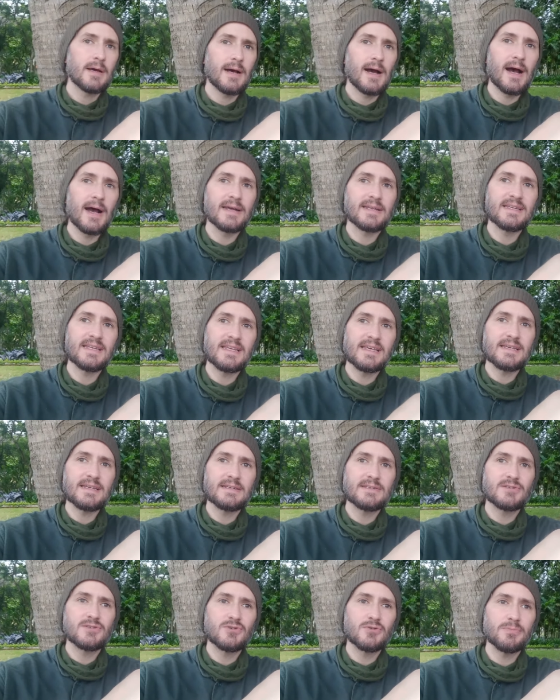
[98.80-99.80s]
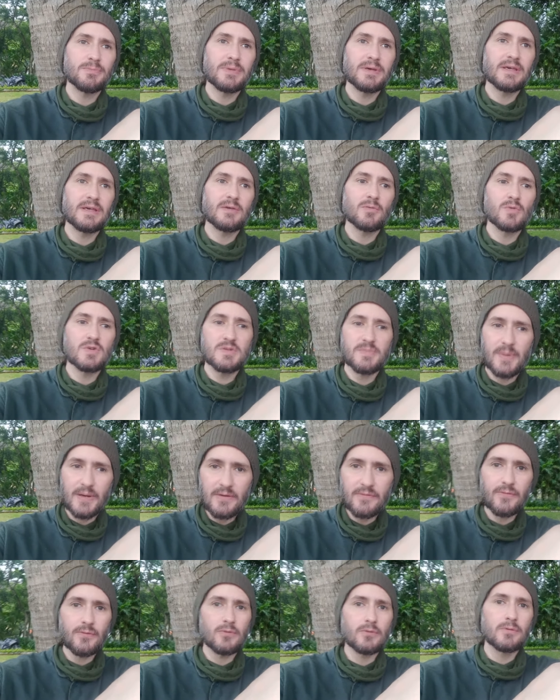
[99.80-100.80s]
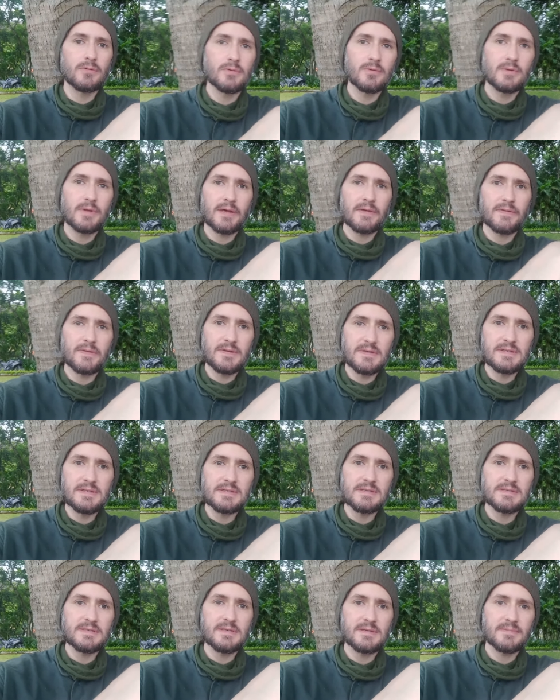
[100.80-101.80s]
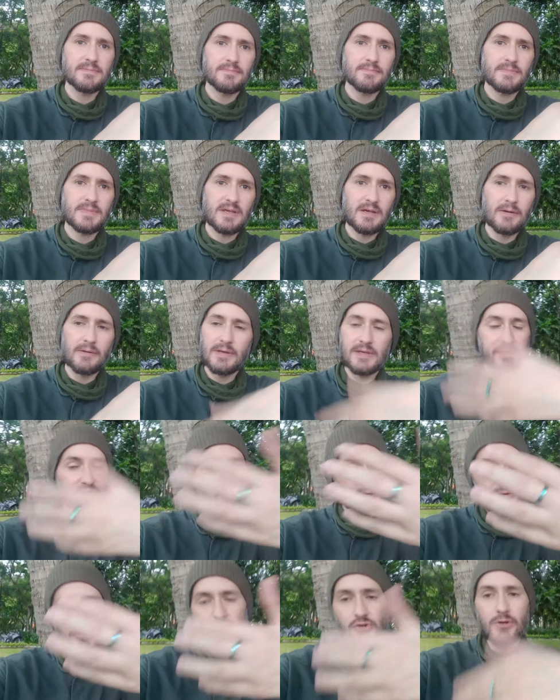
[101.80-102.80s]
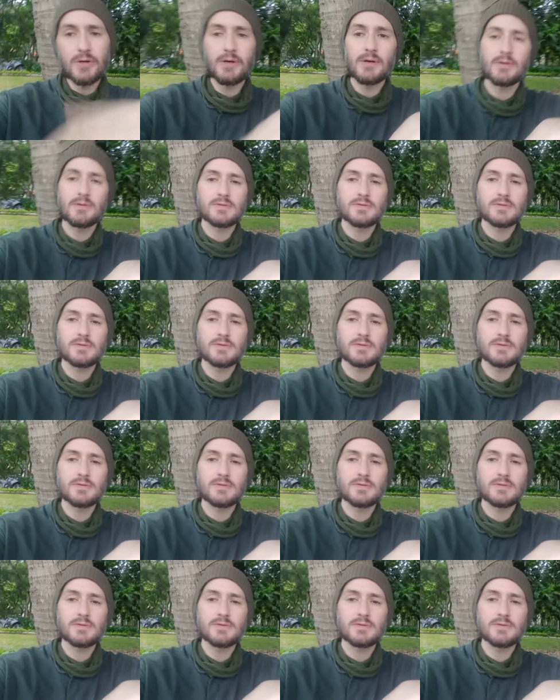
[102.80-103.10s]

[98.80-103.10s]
I need to be respectful. Like, this is, you know, his country.